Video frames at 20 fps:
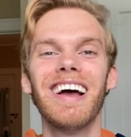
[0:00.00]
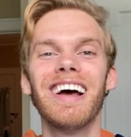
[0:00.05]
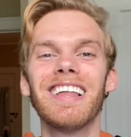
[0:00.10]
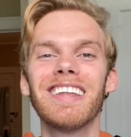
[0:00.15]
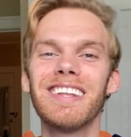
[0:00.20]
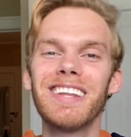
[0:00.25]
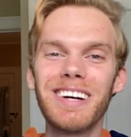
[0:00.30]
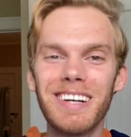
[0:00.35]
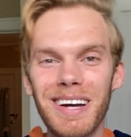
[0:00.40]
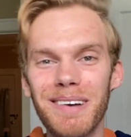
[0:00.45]

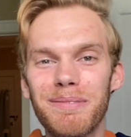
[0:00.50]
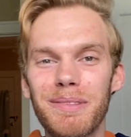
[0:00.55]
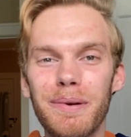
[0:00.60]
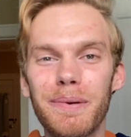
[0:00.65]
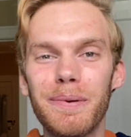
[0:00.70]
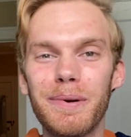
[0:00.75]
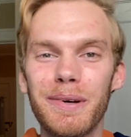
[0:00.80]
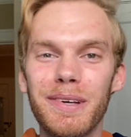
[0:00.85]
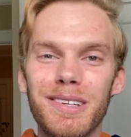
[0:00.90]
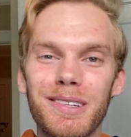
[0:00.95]
Look up the
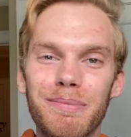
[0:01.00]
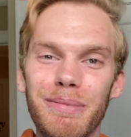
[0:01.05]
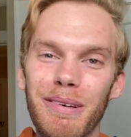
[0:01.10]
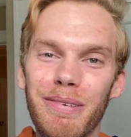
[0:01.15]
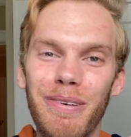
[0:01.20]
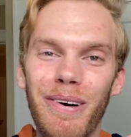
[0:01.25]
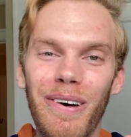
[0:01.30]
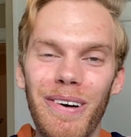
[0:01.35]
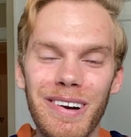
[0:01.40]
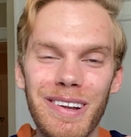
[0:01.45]
rules
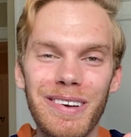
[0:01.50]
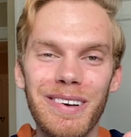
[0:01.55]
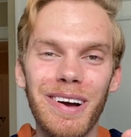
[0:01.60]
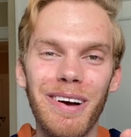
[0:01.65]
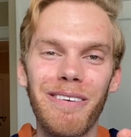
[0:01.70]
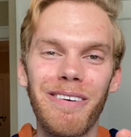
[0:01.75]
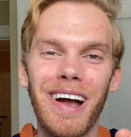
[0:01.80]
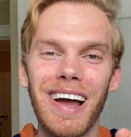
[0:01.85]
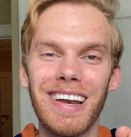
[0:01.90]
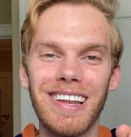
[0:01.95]
before you go
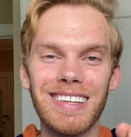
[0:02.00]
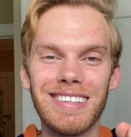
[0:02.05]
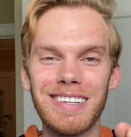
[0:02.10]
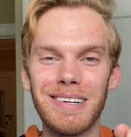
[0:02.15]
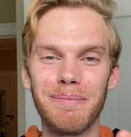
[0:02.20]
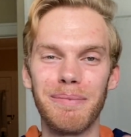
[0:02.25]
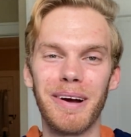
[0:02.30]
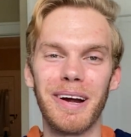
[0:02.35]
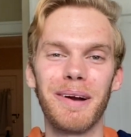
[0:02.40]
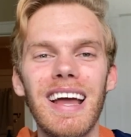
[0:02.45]
ride it
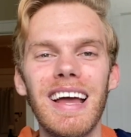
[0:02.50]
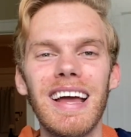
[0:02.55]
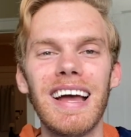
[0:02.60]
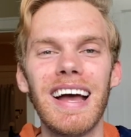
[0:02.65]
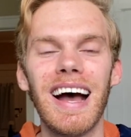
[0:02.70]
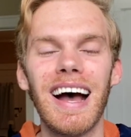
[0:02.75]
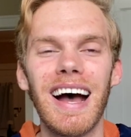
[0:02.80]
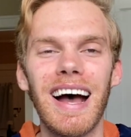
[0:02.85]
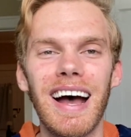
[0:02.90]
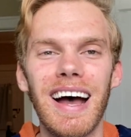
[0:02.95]
somewhere.
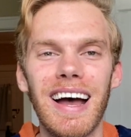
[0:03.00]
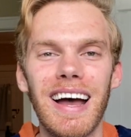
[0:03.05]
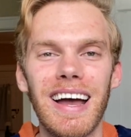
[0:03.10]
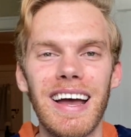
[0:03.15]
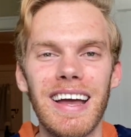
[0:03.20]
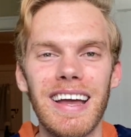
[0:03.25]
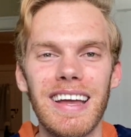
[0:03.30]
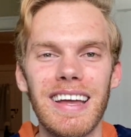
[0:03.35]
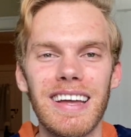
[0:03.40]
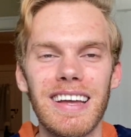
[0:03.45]

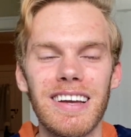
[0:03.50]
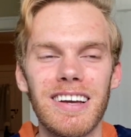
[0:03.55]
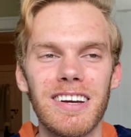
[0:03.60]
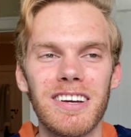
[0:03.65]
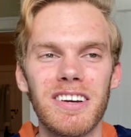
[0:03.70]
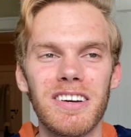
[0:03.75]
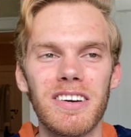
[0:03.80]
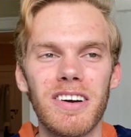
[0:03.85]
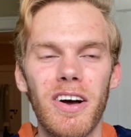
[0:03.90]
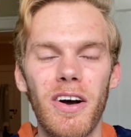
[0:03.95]
I
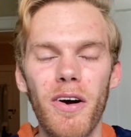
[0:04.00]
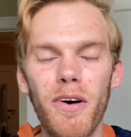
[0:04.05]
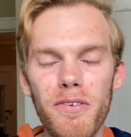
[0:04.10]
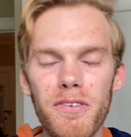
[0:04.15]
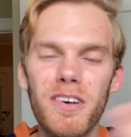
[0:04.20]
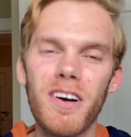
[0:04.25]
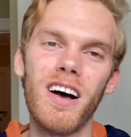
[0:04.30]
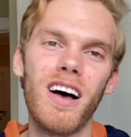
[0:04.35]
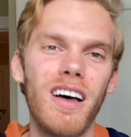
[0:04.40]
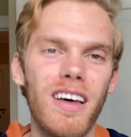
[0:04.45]

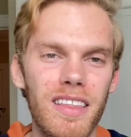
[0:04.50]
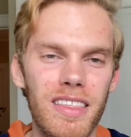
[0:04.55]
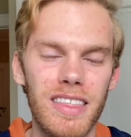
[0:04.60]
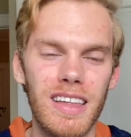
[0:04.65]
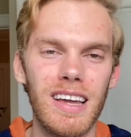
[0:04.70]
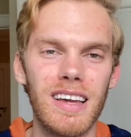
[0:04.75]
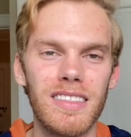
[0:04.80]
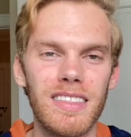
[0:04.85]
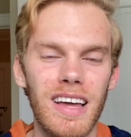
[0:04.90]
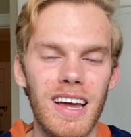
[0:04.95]
overall
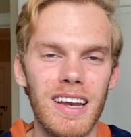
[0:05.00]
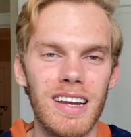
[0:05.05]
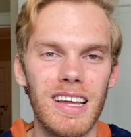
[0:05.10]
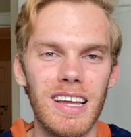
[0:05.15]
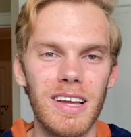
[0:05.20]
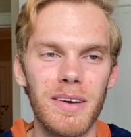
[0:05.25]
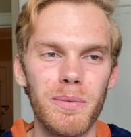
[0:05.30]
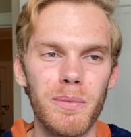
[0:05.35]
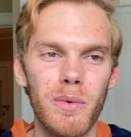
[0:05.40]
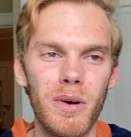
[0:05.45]
think that
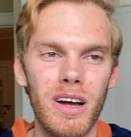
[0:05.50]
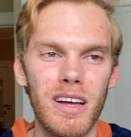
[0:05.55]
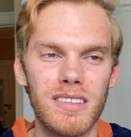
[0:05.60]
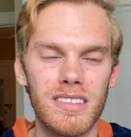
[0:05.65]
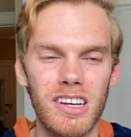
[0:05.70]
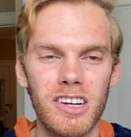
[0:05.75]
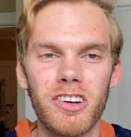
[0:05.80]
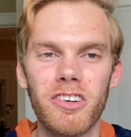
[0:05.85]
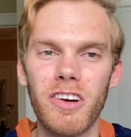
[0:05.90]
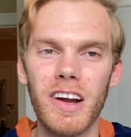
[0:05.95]
it was
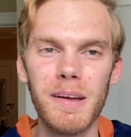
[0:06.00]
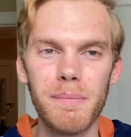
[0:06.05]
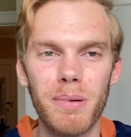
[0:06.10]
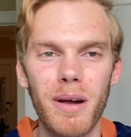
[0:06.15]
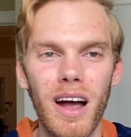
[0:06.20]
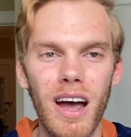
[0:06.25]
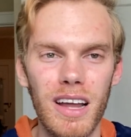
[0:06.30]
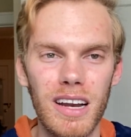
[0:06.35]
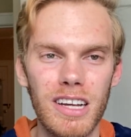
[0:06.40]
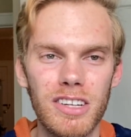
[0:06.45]
a great
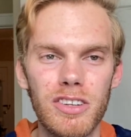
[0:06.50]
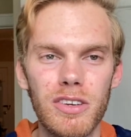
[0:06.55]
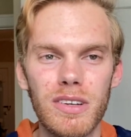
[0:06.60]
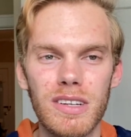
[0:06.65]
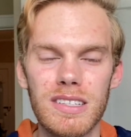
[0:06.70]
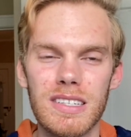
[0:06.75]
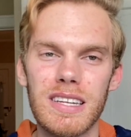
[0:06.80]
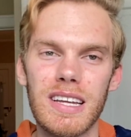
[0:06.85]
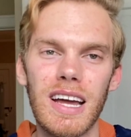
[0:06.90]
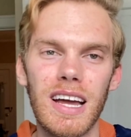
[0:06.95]
product. You
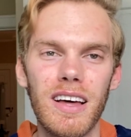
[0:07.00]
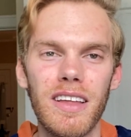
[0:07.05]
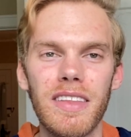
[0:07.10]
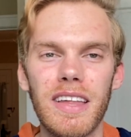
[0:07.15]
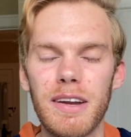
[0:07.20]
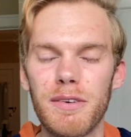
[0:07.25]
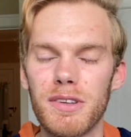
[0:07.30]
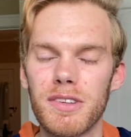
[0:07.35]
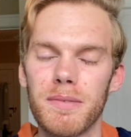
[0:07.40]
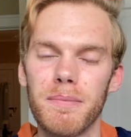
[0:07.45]
can tell that
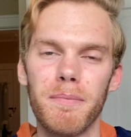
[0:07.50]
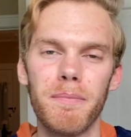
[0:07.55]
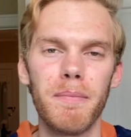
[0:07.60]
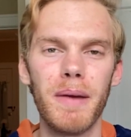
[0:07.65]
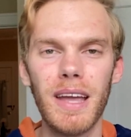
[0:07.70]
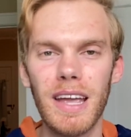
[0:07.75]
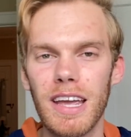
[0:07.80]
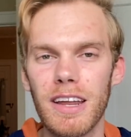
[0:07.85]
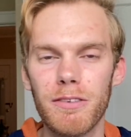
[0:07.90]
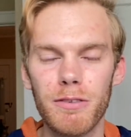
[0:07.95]
it was
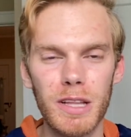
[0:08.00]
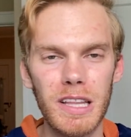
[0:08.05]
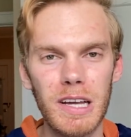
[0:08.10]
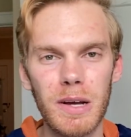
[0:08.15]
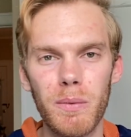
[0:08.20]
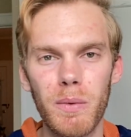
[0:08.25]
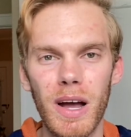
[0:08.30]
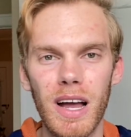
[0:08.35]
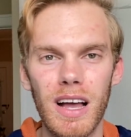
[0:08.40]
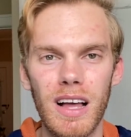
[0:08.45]
made really
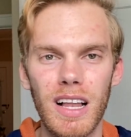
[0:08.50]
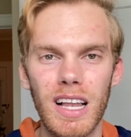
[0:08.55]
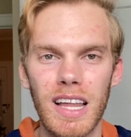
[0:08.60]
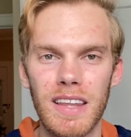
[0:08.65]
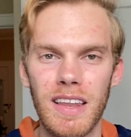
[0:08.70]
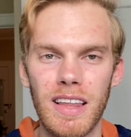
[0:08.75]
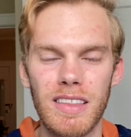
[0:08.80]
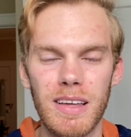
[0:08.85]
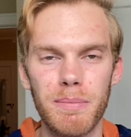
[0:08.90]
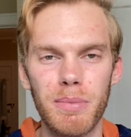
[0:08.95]
well and
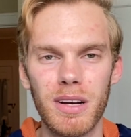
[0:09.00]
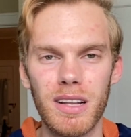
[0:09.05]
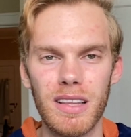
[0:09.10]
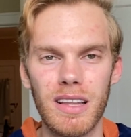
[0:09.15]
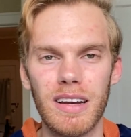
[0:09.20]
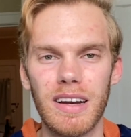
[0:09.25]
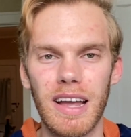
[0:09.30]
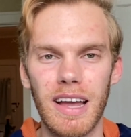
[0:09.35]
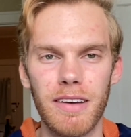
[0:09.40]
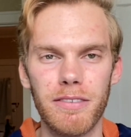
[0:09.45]
that they put a
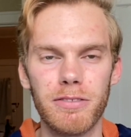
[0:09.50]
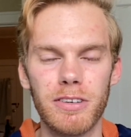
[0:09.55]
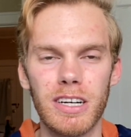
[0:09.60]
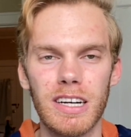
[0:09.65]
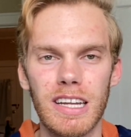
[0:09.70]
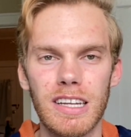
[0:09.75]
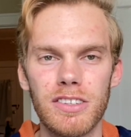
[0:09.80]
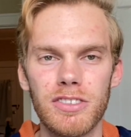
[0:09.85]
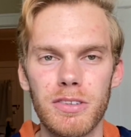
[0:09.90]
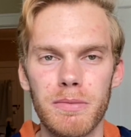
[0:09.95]
lot of effort
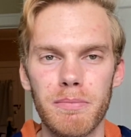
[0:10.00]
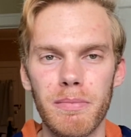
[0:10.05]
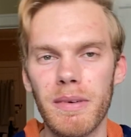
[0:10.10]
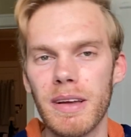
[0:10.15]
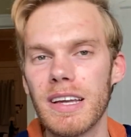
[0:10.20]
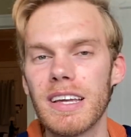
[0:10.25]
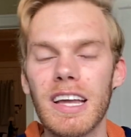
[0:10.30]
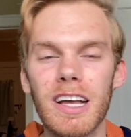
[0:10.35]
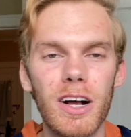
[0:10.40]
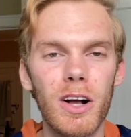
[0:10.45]
into
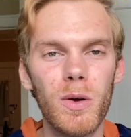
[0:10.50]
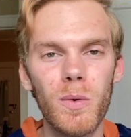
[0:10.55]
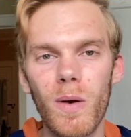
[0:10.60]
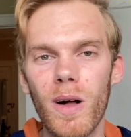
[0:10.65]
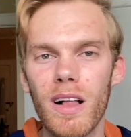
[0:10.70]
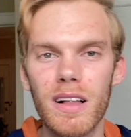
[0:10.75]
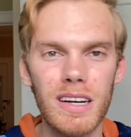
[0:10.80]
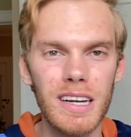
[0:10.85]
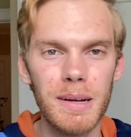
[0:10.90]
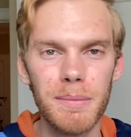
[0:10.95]
making a
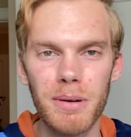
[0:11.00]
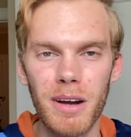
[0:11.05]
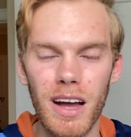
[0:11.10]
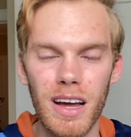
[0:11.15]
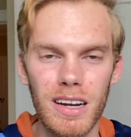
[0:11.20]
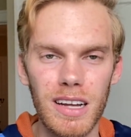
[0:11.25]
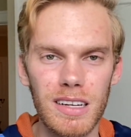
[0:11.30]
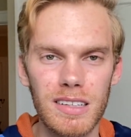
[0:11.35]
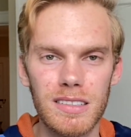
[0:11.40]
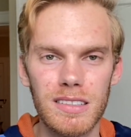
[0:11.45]
quality
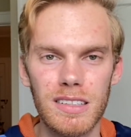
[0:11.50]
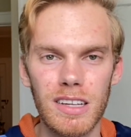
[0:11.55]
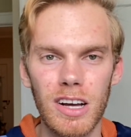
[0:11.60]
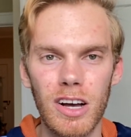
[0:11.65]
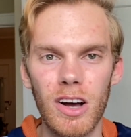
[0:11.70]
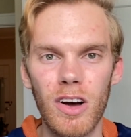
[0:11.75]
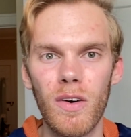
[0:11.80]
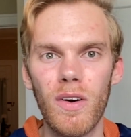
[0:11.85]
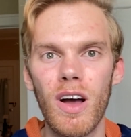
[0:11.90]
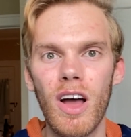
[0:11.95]
product.
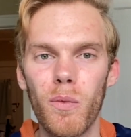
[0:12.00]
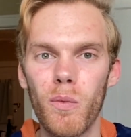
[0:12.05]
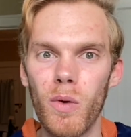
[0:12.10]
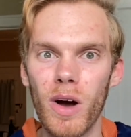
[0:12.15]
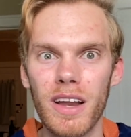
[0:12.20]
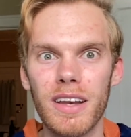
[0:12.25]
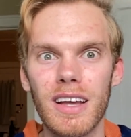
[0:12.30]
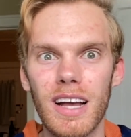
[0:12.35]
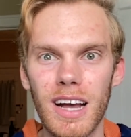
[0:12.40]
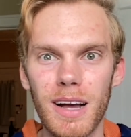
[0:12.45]
So
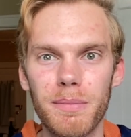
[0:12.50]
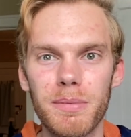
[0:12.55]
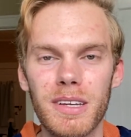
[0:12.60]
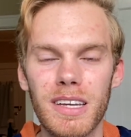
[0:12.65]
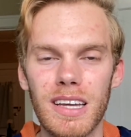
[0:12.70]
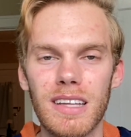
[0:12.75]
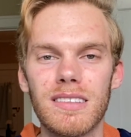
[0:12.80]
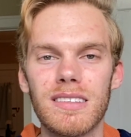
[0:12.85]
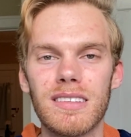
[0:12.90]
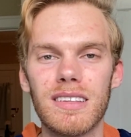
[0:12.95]
Ride1Up
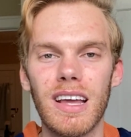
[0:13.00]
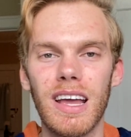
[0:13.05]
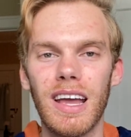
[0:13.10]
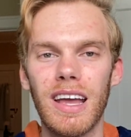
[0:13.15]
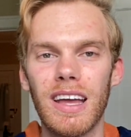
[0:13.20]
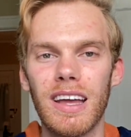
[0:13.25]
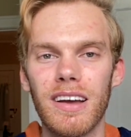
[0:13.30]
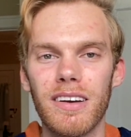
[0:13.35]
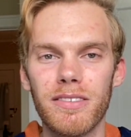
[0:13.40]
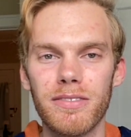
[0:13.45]
gets
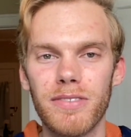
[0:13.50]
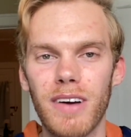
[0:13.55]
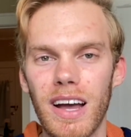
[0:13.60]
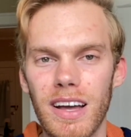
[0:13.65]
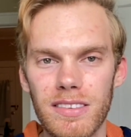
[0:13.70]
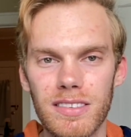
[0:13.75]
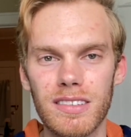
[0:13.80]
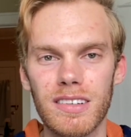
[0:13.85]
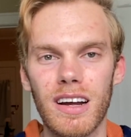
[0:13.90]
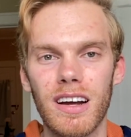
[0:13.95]
a
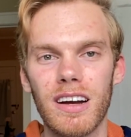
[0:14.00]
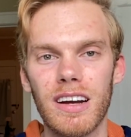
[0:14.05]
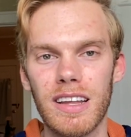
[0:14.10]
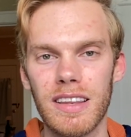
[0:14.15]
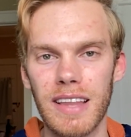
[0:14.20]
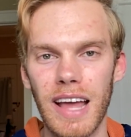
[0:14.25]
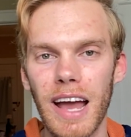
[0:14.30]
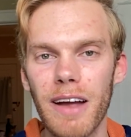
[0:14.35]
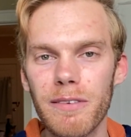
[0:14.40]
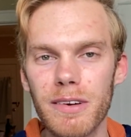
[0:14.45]
5-star in
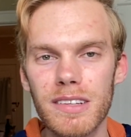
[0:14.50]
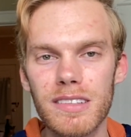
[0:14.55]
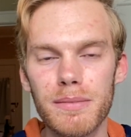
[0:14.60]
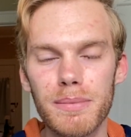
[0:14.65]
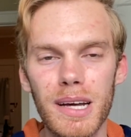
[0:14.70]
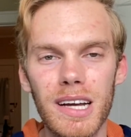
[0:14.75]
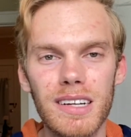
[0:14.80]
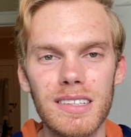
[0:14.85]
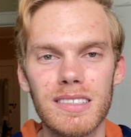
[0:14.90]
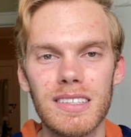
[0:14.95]
that
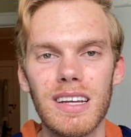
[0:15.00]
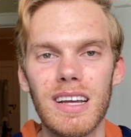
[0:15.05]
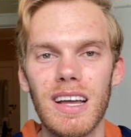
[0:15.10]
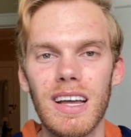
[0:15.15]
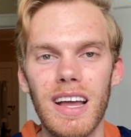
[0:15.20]
respect.